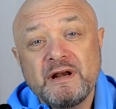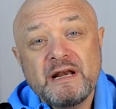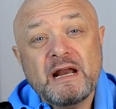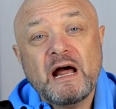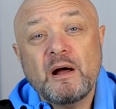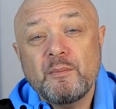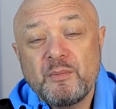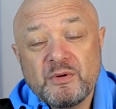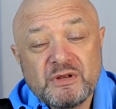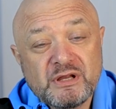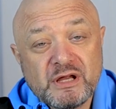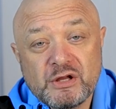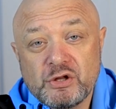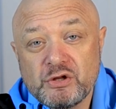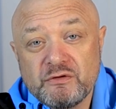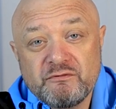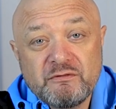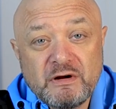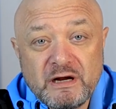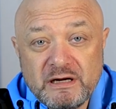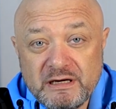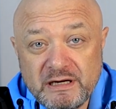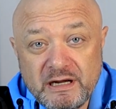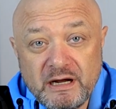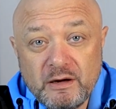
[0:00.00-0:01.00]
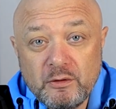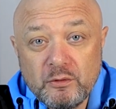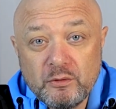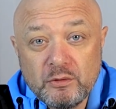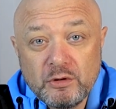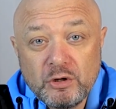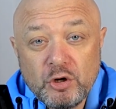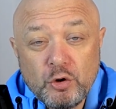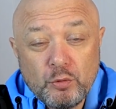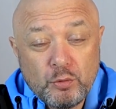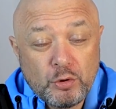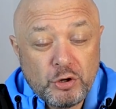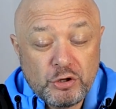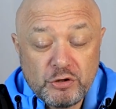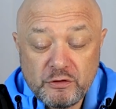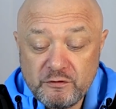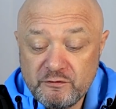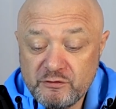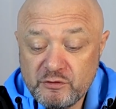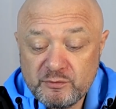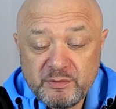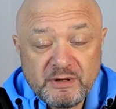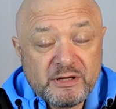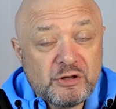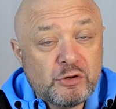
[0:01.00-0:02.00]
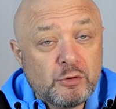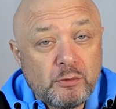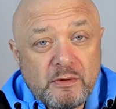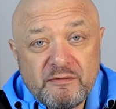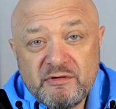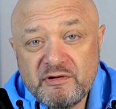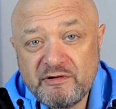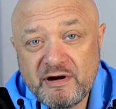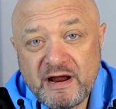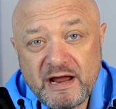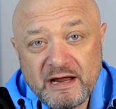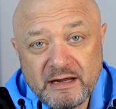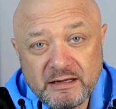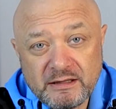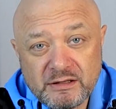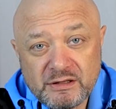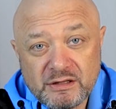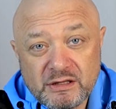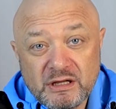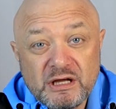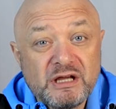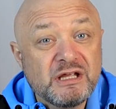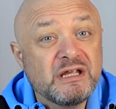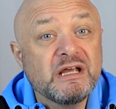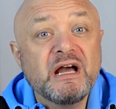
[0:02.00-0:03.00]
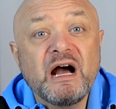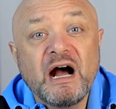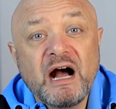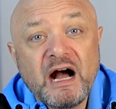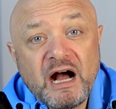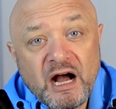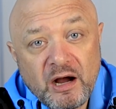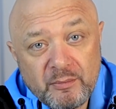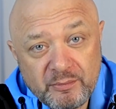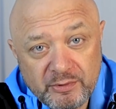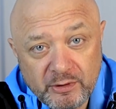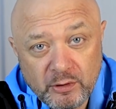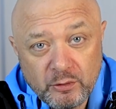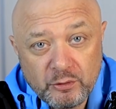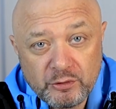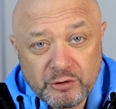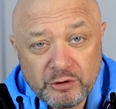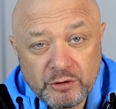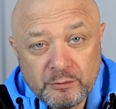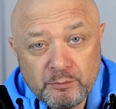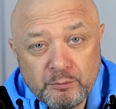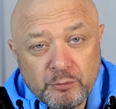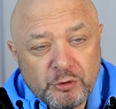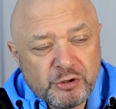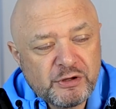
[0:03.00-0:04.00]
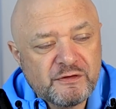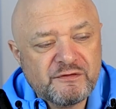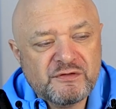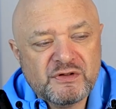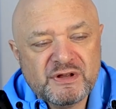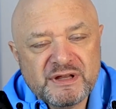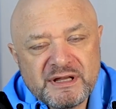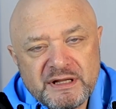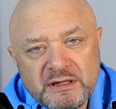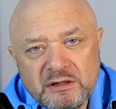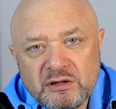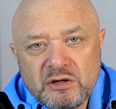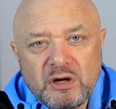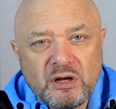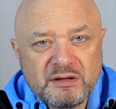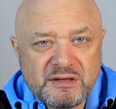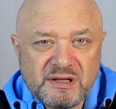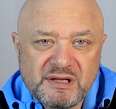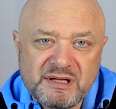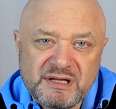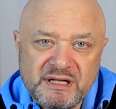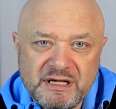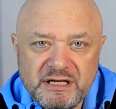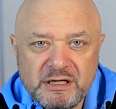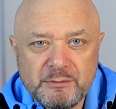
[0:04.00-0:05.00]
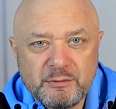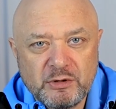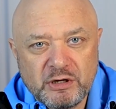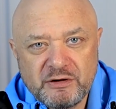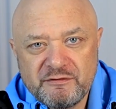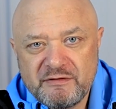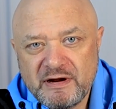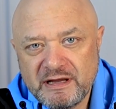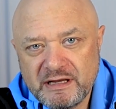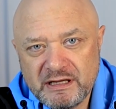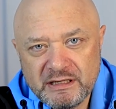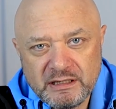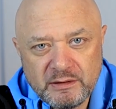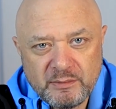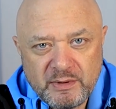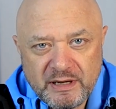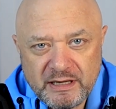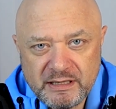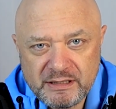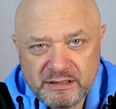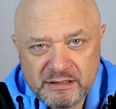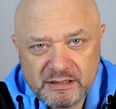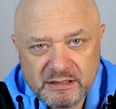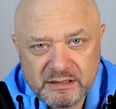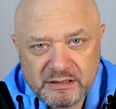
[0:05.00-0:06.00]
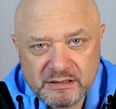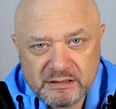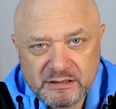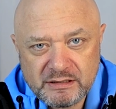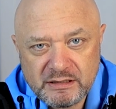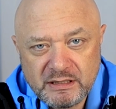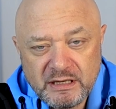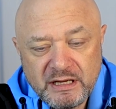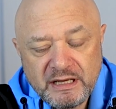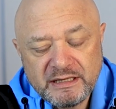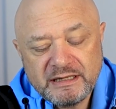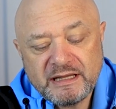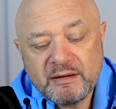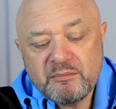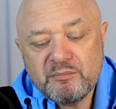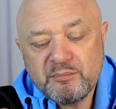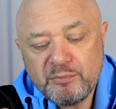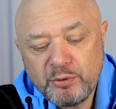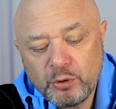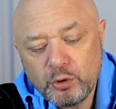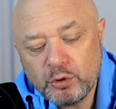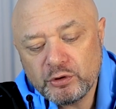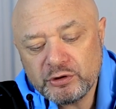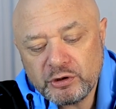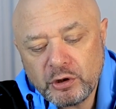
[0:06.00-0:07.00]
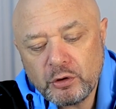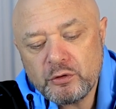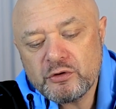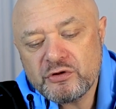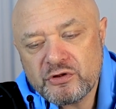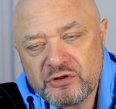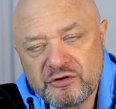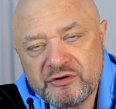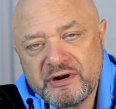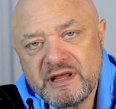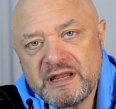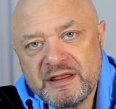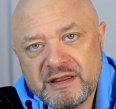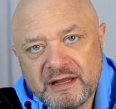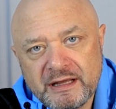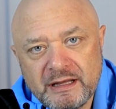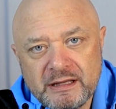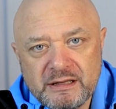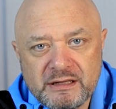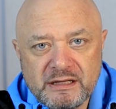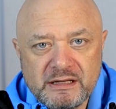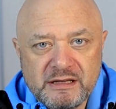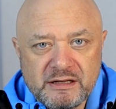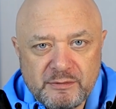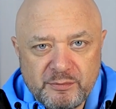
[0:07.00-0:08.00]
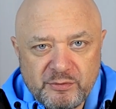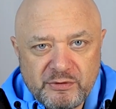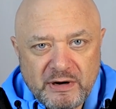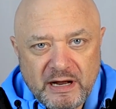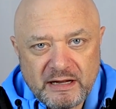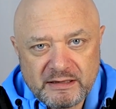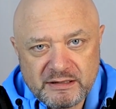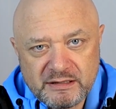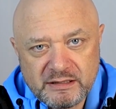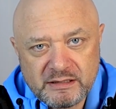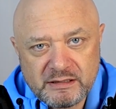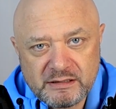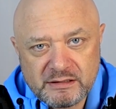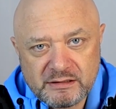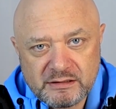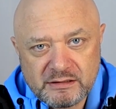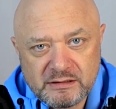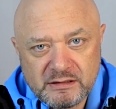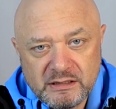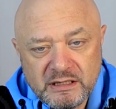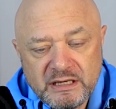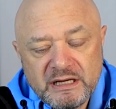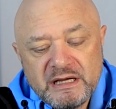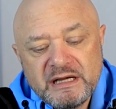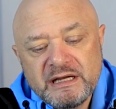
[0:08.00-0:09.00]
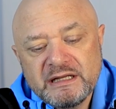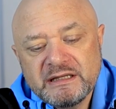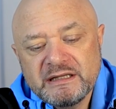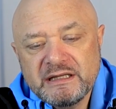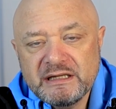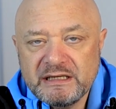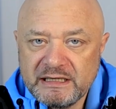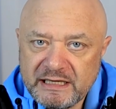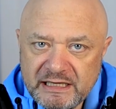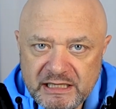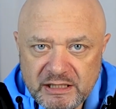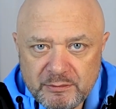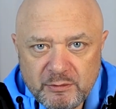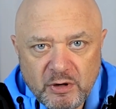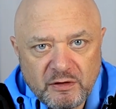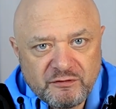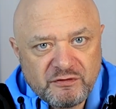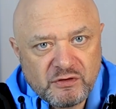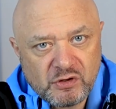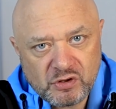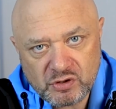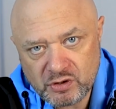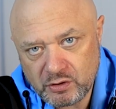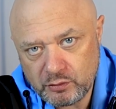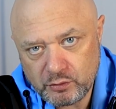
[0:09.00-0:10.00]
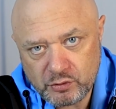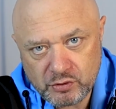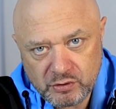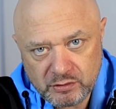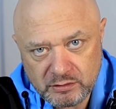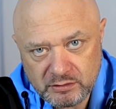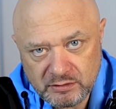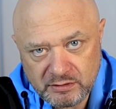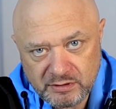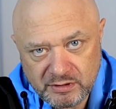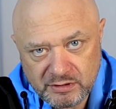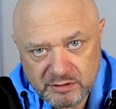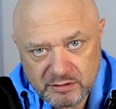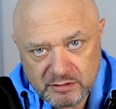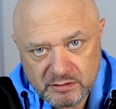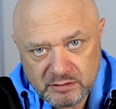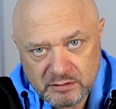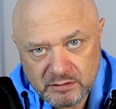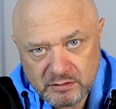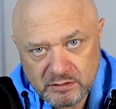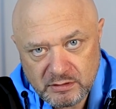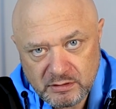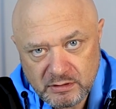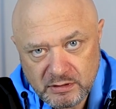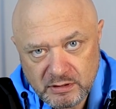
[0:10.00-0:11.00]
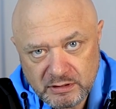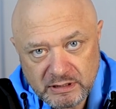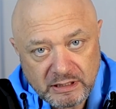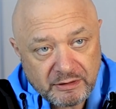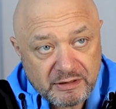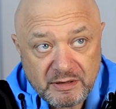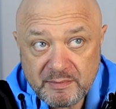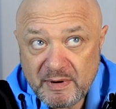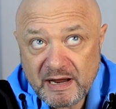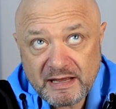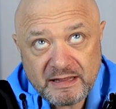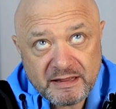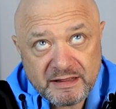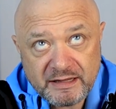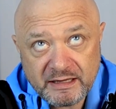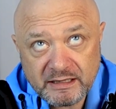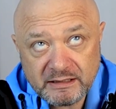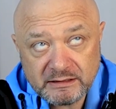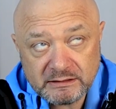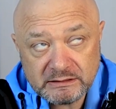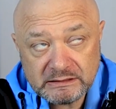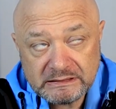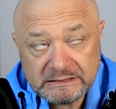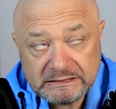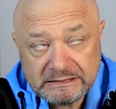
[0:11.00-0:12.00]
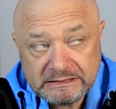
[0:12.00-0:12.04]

in that position right now where you've split up with your ex, you're heartbroken, but you've still got to see them on a regular basis, then put those 3 things into practice. Delete them off your socials. Now you might think,